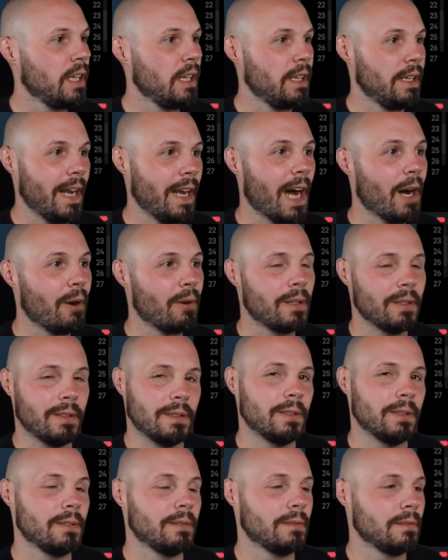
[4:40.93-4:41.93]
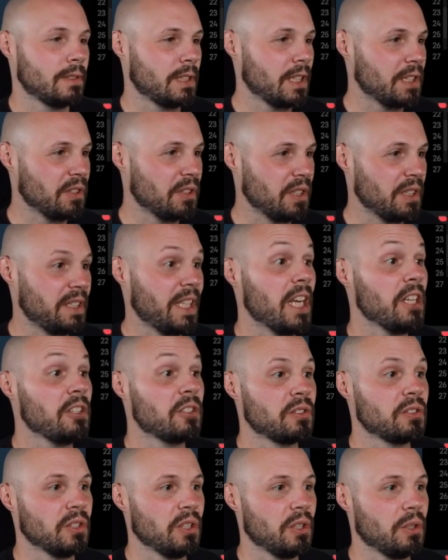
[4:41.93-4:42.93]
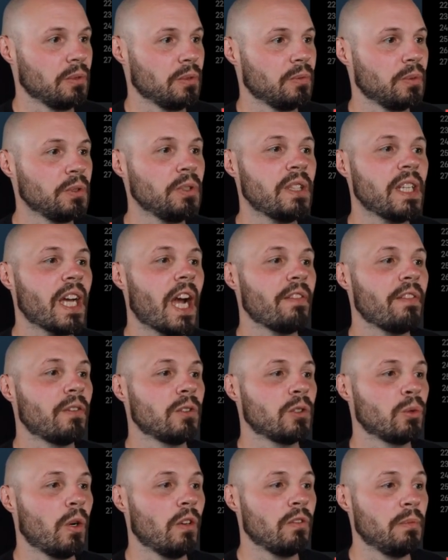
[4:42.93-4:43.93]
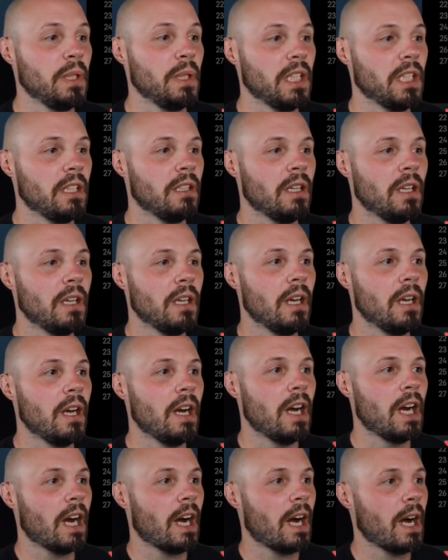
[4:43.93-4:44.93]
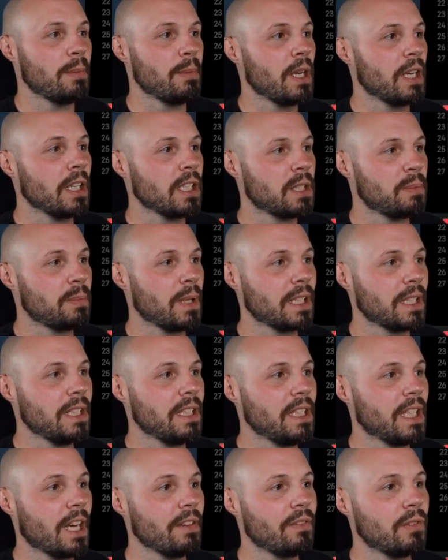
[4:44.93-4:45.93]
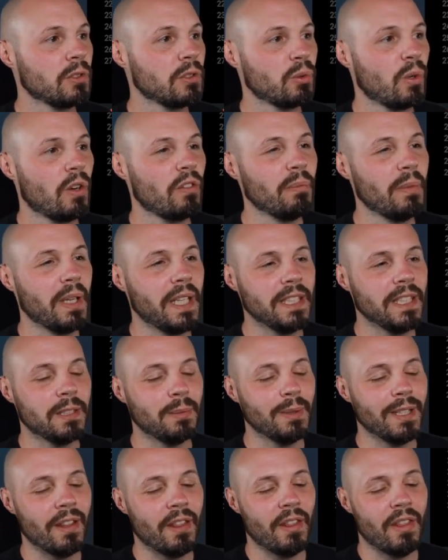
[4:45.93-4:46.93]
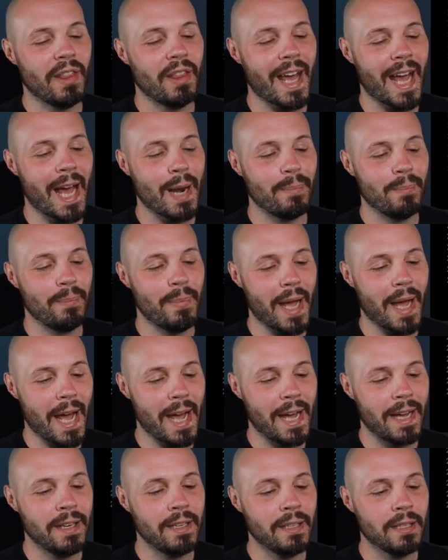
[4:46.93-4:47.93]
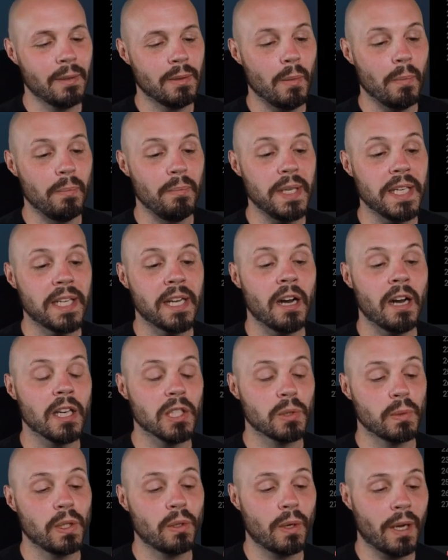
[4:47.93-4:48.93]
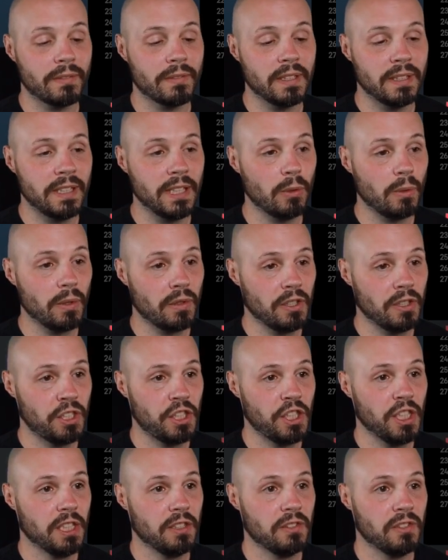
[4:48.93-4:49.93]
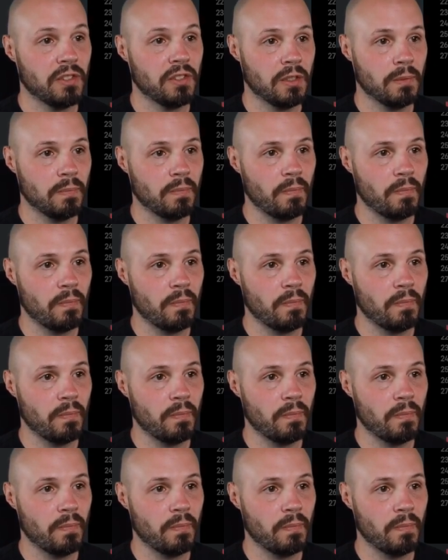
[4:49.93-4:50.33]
Now, let's get into the danger zone. We'll do the iPhone 12 mini. I'm not expecting the iPhone 12 mini to be that bad because we don't have to deal with the chins,